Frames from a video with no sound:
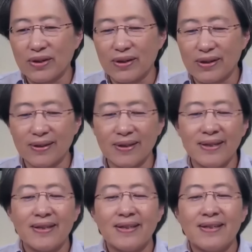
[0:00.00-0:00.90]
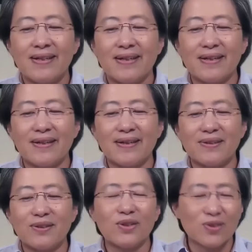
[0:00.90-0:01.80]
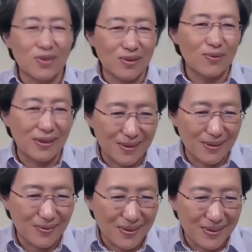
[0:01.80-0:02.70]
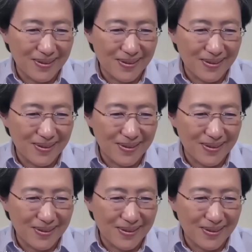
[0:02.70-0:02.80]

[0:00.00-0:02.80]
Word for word: are uh, distant relatives.